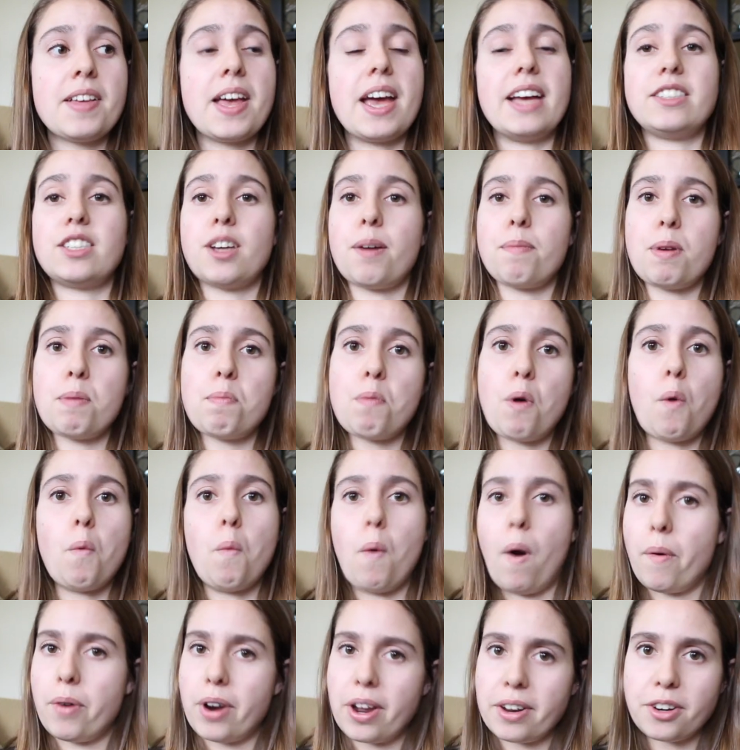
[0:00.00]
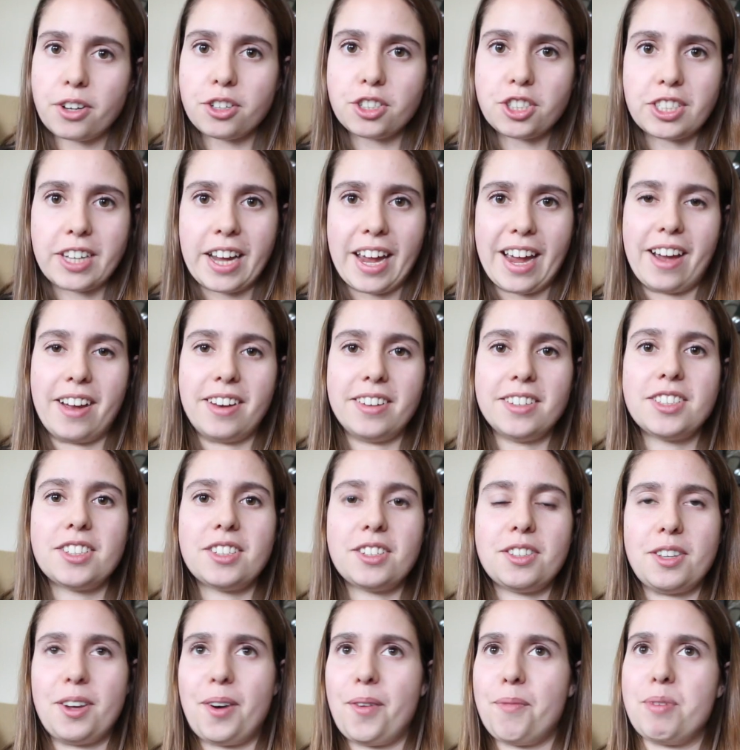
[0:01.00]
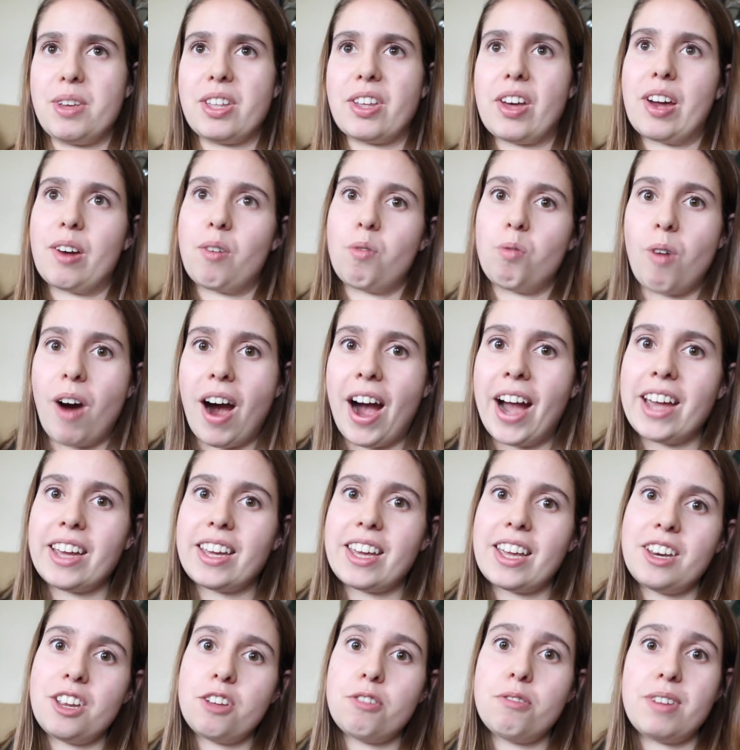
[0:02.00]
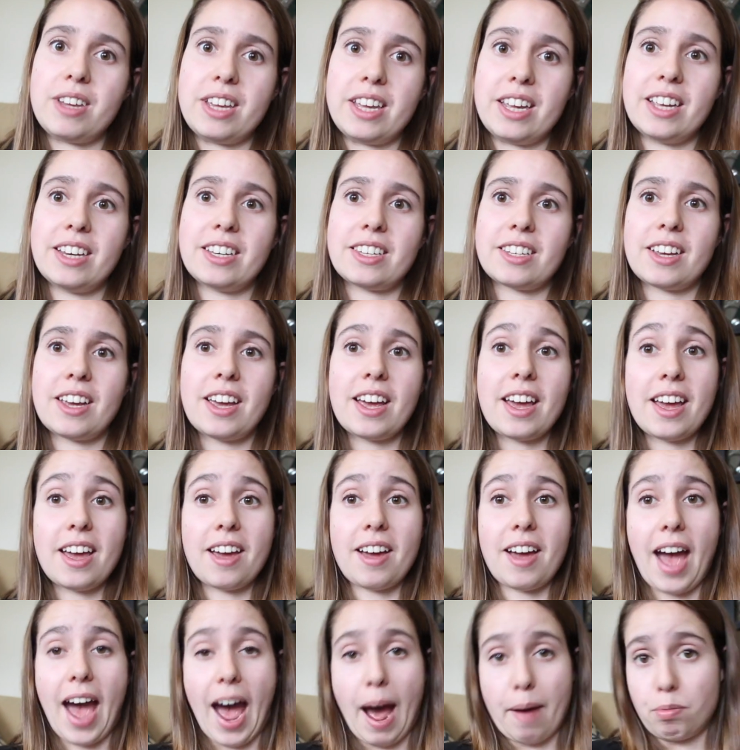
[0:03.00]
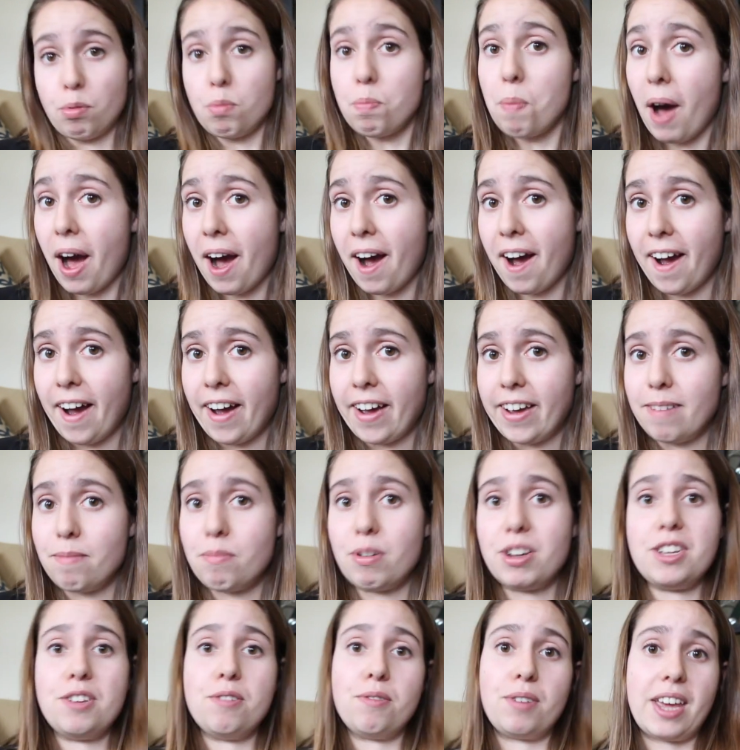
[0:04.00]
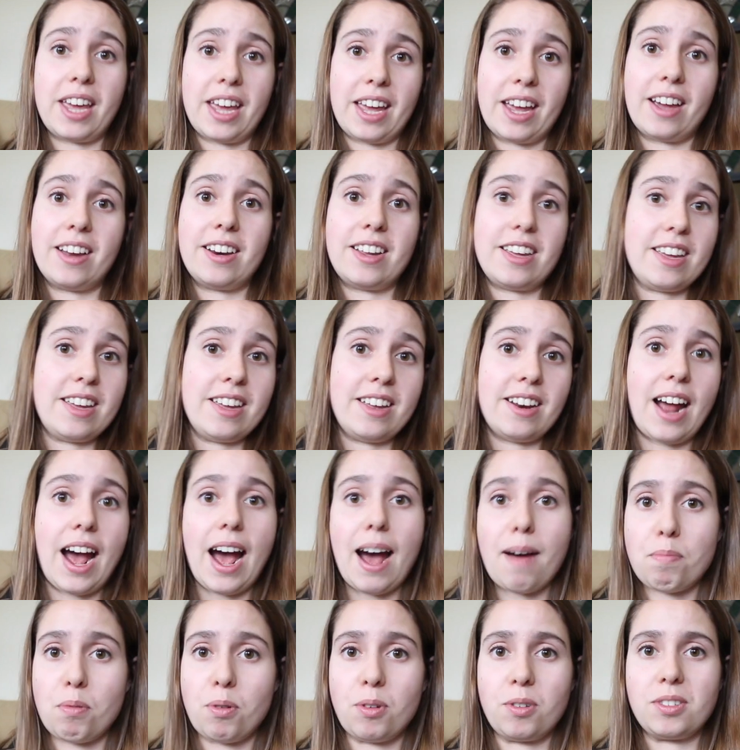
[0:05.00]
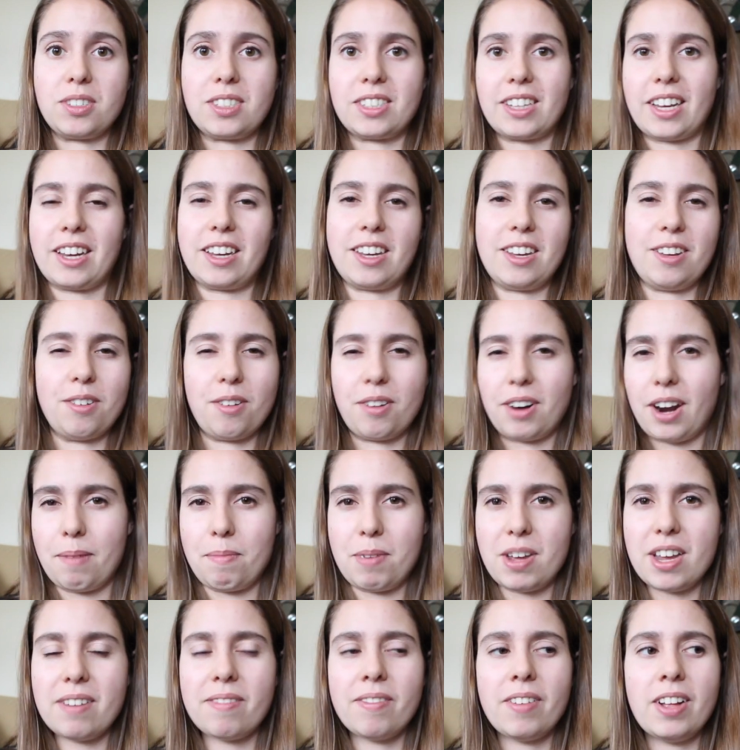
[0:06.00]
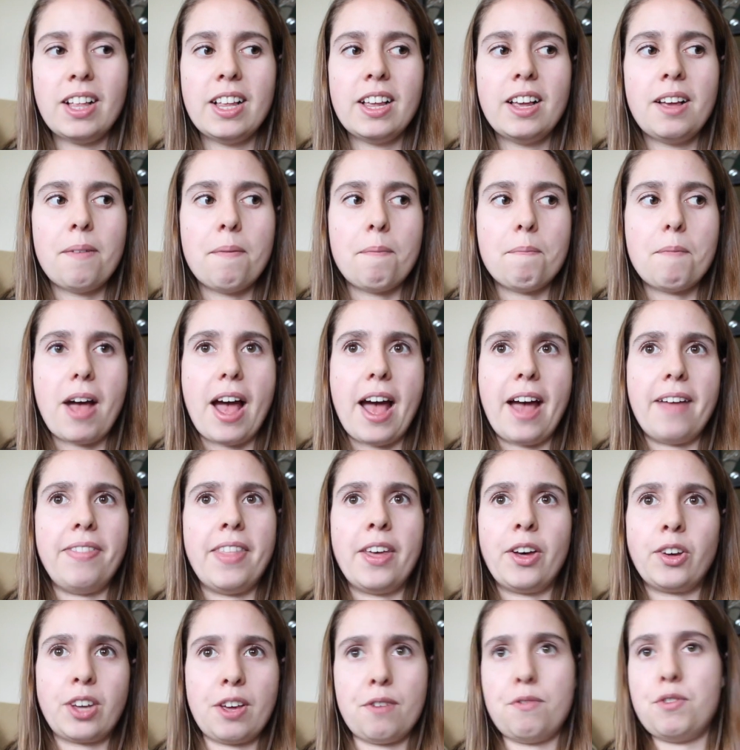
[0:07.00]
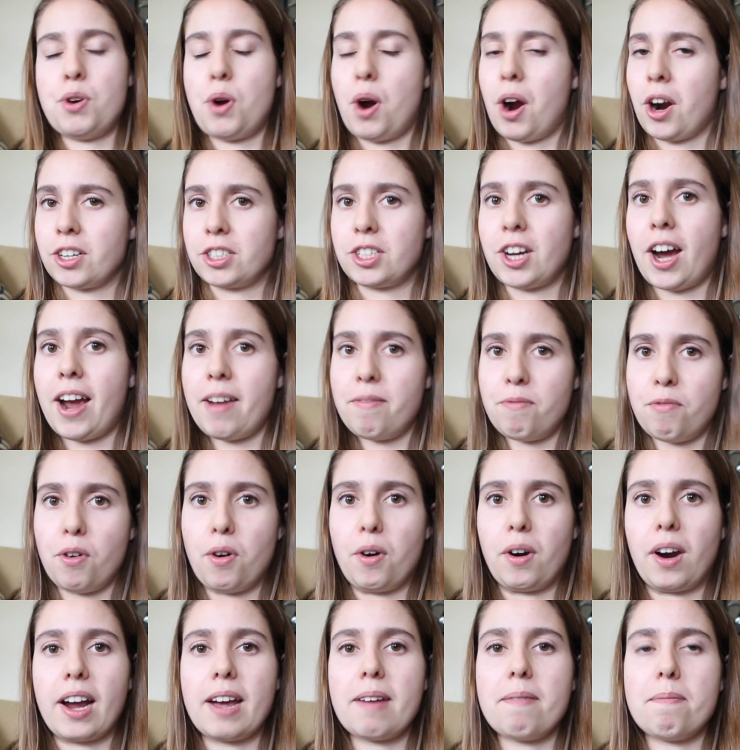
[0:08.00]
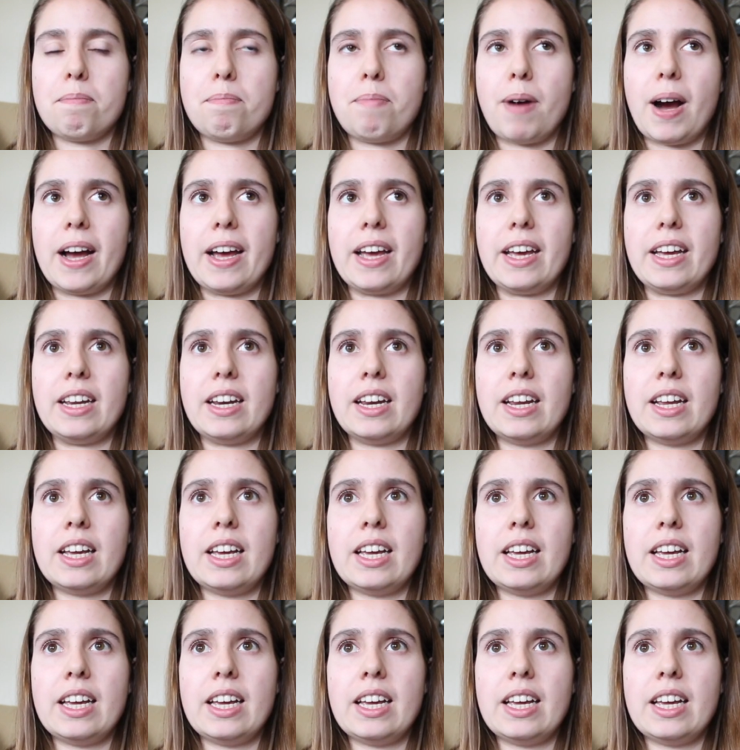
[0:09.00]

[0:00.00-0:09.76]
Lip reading: And some people won't understand. They'll be like, why can you eat apple pie but you can't eat apples? Like, you know what I mean? And they'll give you a hard time for it, but